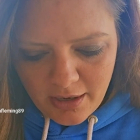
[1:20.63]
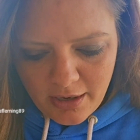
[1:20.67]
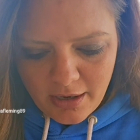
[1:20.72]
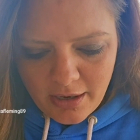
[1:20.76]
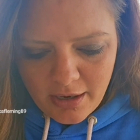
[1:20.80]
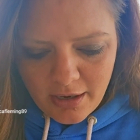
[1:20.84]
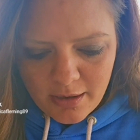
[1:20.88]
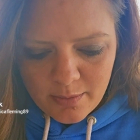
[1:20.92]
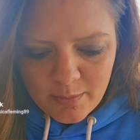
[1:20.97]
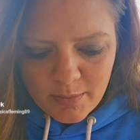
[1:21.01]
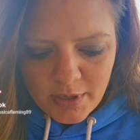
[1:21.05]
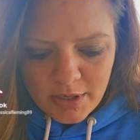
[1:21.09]

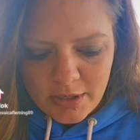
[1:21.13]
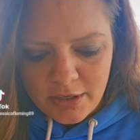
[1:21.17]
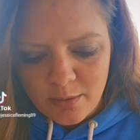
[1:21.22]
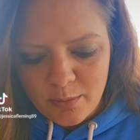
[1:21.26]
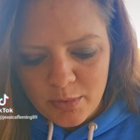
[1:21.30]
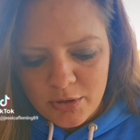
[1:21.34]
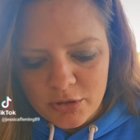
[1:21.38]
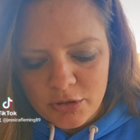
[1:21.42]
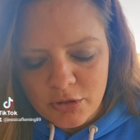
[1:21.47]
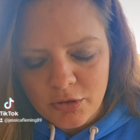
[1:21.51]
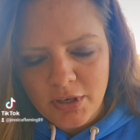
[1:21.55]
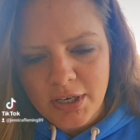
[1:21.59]
Um,
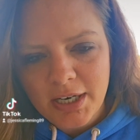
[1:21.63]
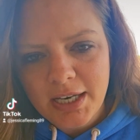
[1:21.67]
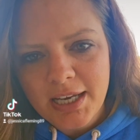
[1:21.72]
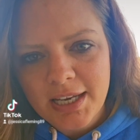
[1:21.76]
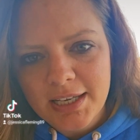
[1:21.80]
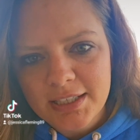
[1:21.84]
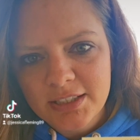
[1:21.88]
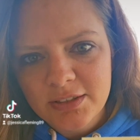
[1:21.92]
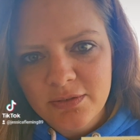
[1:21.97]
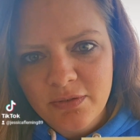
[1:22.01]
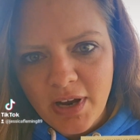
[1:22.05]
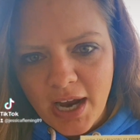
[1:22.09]
number three
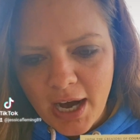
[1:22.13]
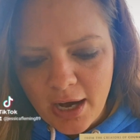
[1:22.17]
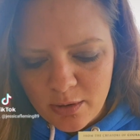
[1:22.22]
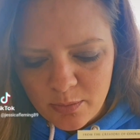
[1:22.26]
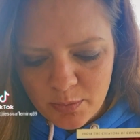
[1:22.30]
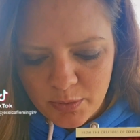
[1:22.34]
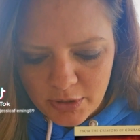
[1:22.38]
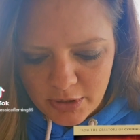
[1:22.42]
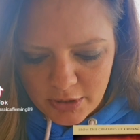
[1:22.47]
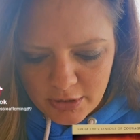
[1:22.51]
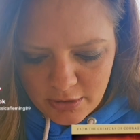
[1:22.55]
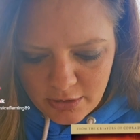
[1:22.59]
is
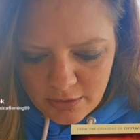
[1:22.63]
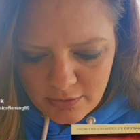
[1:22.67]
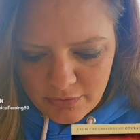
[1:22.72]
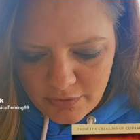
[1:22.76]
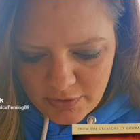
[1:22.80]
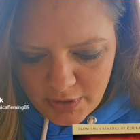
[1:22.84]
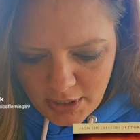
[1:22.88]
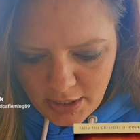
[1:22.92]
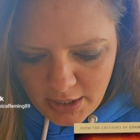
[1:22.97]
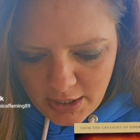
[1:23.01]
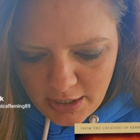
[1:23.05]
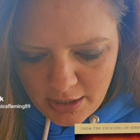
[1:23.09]
Fireproof.
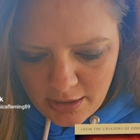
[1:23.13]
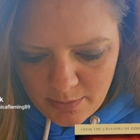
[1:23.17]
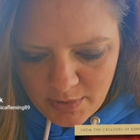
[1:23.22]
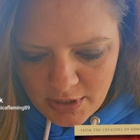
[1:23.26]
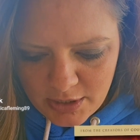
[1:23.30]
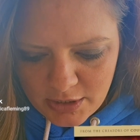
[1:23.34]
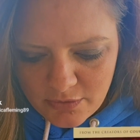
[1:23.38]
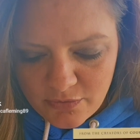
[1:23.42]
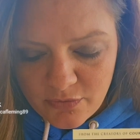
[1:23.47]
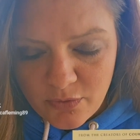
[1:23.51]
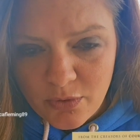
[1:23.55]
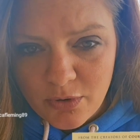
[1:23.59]
Um,
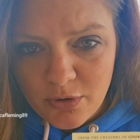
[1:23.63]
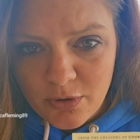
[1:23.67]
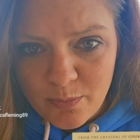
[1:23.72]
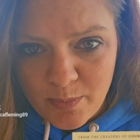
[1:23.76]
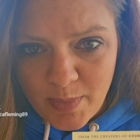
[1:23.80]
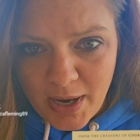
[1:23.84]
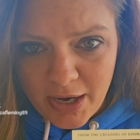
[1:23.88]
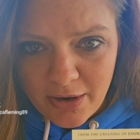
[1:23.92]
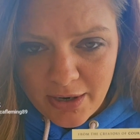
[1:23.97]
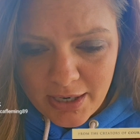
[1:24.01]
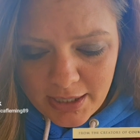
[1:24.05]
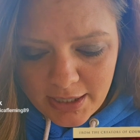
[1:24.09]
it's for
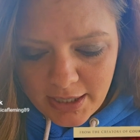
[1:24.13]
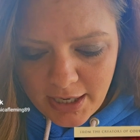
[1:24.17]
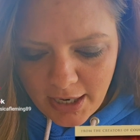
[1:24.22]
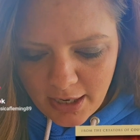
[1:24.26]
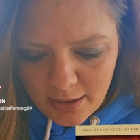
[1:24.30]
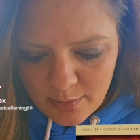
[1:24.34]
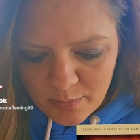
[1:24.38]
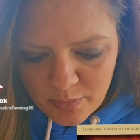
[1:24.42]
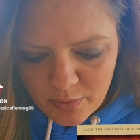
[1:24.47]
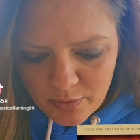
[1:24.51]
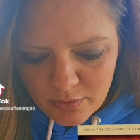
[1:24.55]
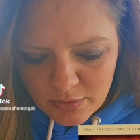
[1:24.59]
married
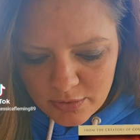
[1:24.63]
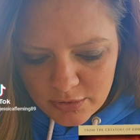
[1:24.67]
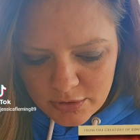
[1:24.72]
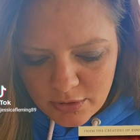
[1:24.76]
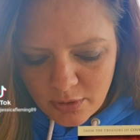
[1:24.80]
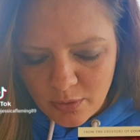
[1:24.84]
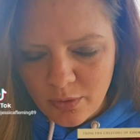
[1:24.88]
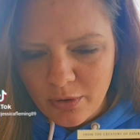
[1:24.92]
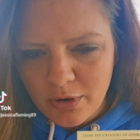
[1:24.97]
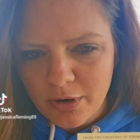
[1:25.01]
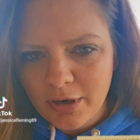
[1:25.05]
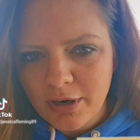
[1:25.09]
couples
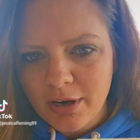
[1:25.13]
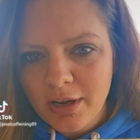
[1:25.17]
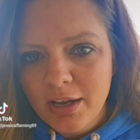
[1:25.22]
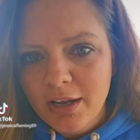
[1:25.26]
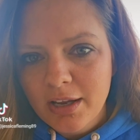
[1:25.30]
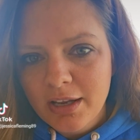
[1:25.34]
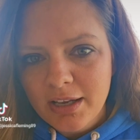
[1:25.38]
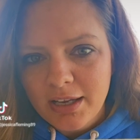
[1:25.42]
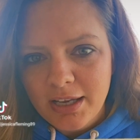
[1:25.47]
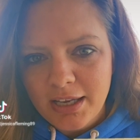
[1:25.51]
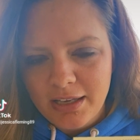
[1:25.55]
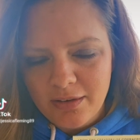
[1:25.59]
or
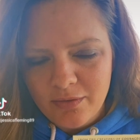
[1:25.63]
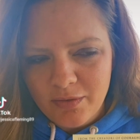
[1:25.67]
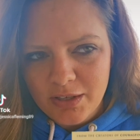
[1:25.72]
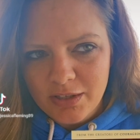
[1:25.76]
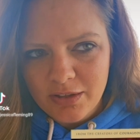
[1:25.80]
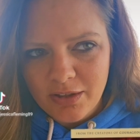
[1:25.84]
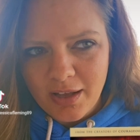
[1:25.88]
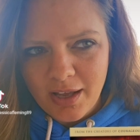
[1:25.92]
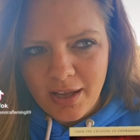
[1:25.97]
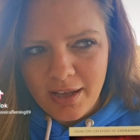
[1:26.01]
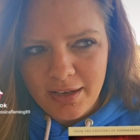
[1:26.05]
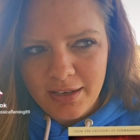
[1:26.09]

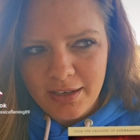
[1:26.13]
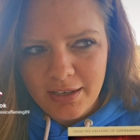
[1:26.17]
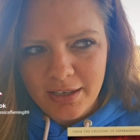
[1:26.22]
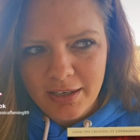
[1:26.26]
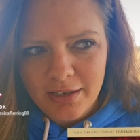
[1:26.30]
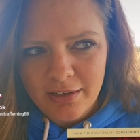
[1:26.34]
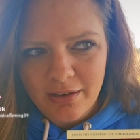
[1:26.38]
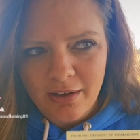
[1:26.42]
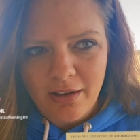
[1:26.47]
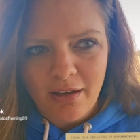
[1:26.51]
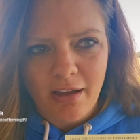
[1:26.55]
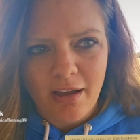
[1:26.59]
even like
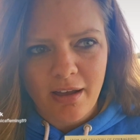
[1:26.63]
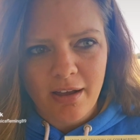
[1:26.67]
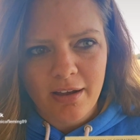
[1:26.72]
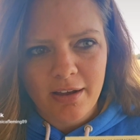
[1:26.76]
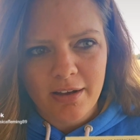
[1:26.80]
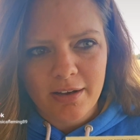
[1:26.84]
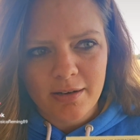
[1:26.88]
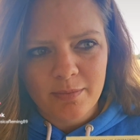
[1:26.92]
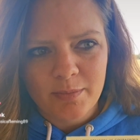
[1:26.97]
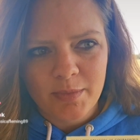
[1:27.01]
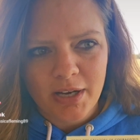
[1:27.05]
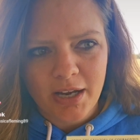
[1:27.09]

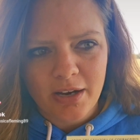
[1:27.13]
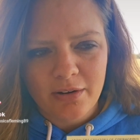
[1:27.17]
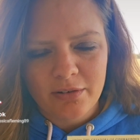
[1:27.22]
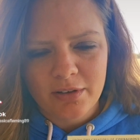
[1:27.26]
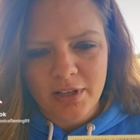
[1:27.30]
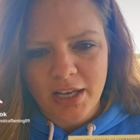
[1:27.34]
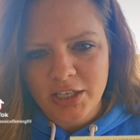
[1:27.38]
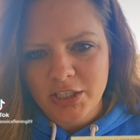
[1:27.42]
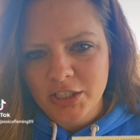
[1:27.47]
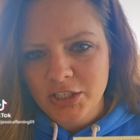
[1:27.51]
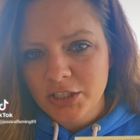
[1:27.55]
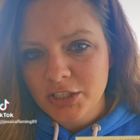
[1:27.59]
um, a
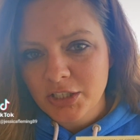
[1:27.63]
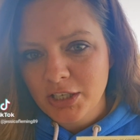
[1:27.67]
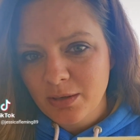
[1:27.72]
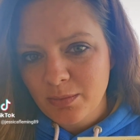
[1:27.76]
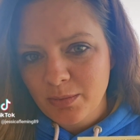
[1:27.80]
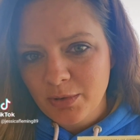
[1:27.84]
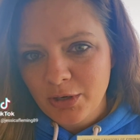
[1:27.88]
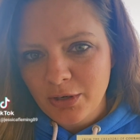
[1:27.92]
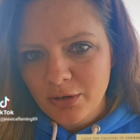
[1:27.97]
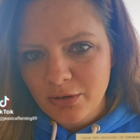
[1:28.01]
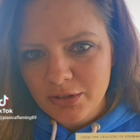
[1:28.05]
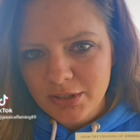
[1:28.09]

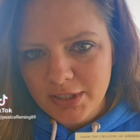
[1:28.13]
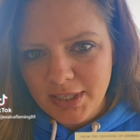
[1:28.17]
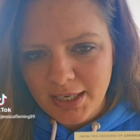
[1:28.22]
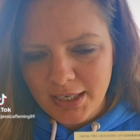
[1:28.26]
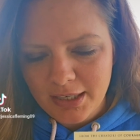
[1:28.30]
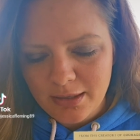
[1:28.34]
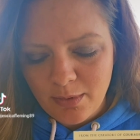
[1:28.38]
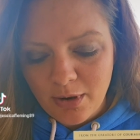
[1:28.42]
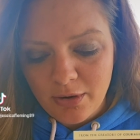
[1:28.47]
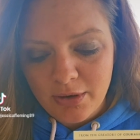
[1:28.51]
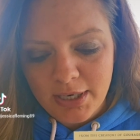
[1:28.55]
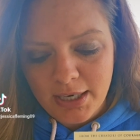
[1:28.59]
relationship who's
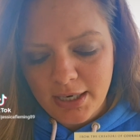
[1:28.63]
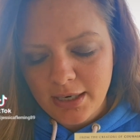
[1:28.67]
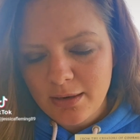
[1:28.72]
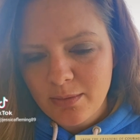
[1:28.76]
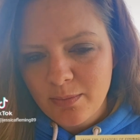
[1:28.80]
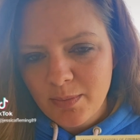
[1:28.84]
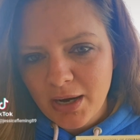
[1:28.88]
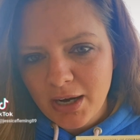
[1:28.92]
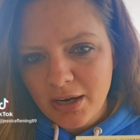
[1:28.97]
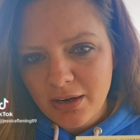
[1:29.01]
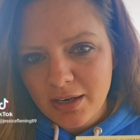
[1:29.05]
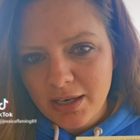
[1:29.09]
thinking about
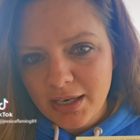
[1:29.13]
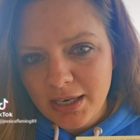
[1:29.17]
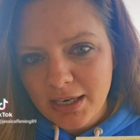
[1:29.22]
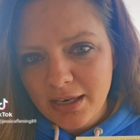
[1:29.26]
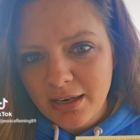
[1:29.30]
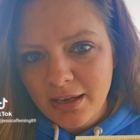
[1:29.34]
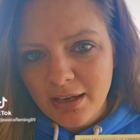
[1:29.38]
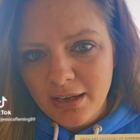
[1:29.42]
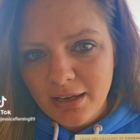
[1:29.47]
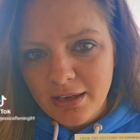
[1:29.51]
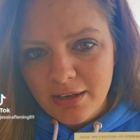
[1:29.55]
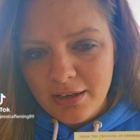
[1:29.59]
getting
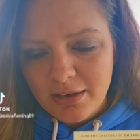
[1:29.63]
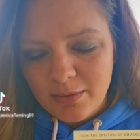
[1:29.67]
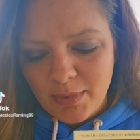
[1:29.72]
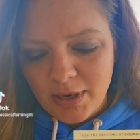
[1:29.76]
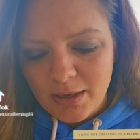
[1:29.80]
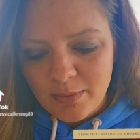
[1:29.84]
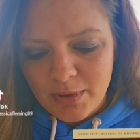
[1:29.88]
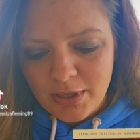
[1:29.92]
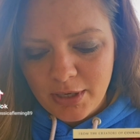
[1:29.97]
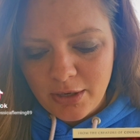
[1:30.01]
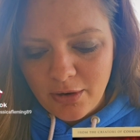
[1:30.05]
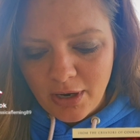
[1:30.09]
married.
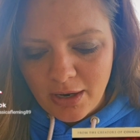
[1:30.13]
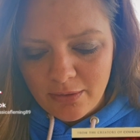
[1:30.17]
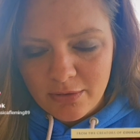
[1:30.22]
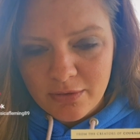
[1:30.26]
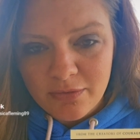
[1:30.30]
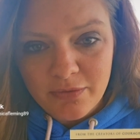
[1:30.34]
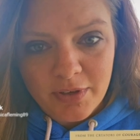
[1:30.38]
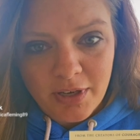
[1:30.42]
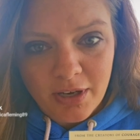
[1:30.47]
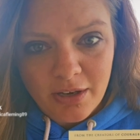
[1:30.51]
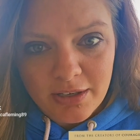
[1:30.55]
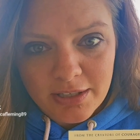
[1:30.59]
Maybe you have a
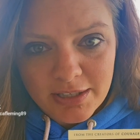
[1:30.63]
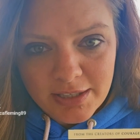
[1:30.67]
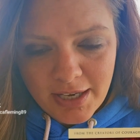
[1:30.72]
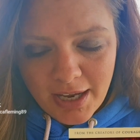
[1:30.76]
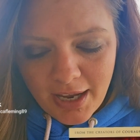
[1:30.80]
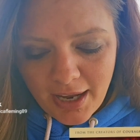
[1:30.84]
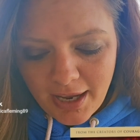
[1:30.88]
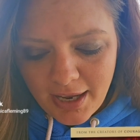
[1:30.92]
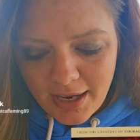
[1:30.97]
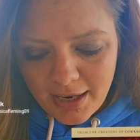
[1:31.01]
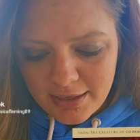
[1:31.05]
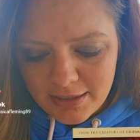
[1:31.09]

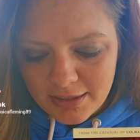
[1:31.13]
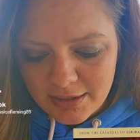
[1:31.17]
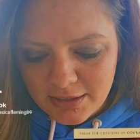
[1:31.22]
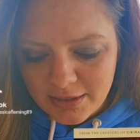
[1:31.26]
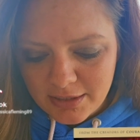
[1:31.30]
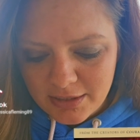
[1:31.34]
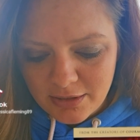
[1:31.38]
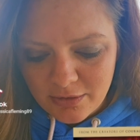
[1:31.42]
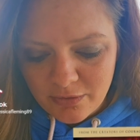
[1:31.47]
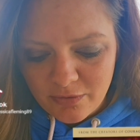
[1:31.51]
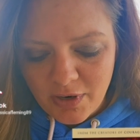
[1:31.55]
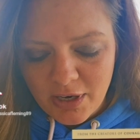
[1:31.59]
fiance. This
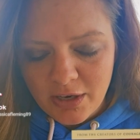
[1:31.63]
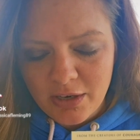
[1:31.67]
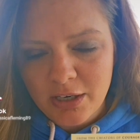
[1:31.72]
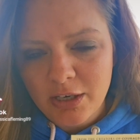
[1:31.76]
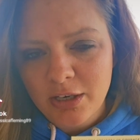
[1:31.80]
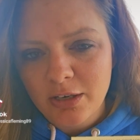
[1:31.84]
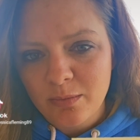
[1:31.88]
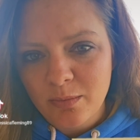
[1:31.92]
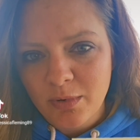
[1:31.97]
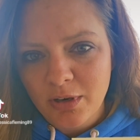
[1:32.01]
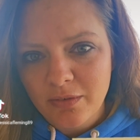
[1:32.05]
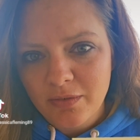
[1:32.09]
is a very
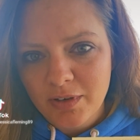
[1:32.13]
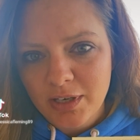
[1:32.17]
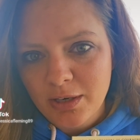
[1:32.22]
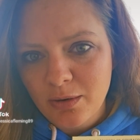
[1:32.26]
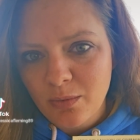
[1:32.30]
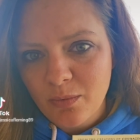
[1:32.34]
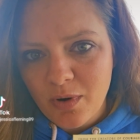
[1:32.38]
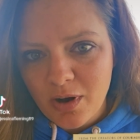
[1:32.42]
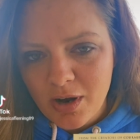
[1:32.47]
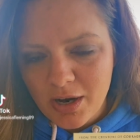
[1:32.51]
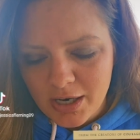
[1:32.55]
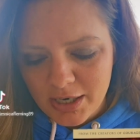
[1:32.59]
good movie
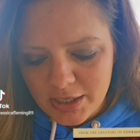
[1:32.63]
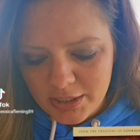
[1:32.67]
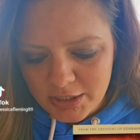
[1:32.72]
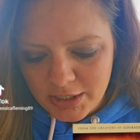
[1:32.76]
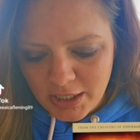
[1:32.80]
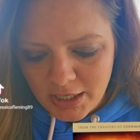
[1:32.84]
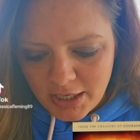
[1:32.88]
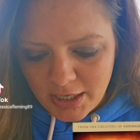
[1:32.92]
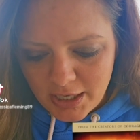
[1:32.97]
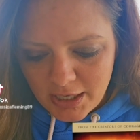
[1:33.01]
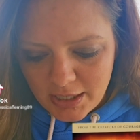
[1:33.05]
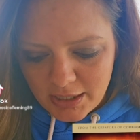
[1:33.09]
to
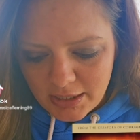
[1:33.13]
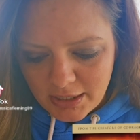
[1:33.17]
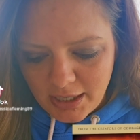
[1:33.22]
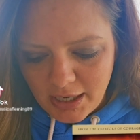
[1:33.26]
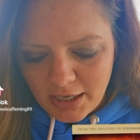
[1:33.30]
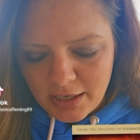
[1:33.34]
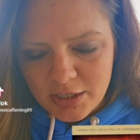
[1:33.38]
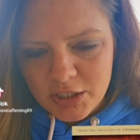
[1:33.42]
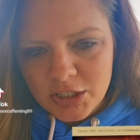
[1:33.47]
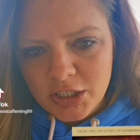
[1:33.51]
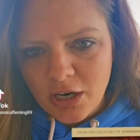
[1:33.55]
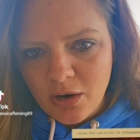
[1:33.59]
watch.
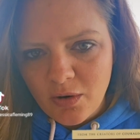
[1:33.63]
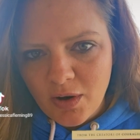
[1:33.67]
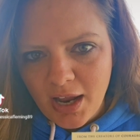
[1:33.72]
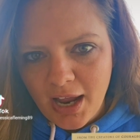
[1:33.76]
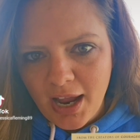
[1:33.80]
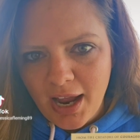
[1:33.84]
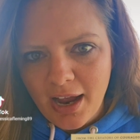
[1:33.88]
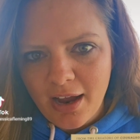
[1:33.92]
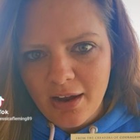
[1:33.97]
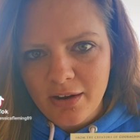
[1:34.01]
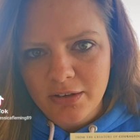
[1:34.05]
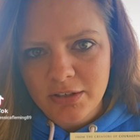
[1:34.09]
Kind of show
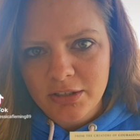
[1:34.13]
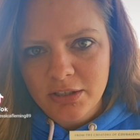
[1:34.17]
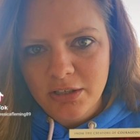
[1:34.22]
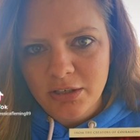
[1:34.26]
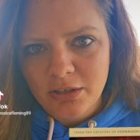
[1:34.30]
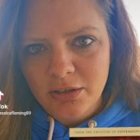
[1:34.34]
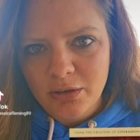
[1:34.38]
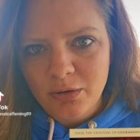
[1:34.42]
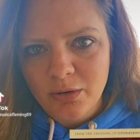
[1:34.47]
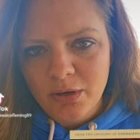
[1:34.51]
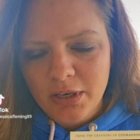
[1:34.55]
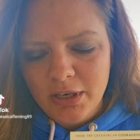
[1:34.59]
how
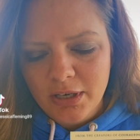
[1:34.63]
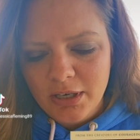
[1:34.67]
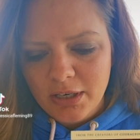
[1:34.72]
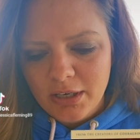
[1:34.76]
to